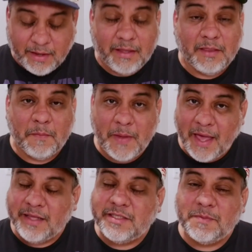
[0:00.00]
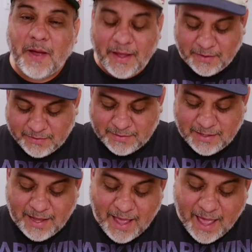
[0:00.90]
The man smiled
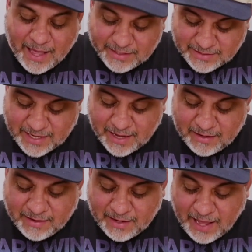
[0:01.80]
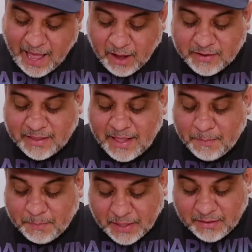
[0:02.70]
and said, "How can
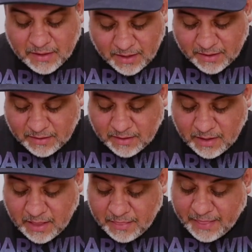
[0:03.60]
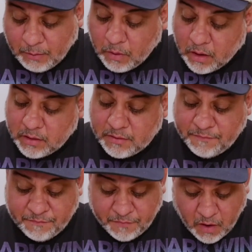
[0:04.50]
that be done? Thou art
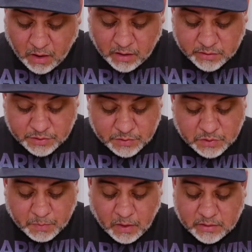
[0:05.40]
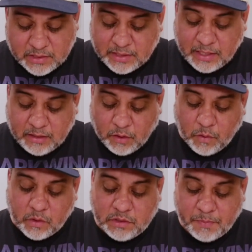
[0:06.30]
far too small to lead the
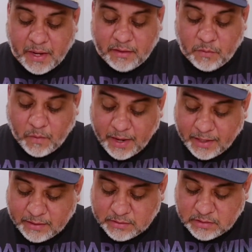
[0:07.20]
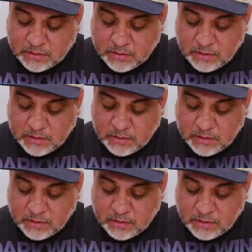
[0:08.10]
horse by the reins."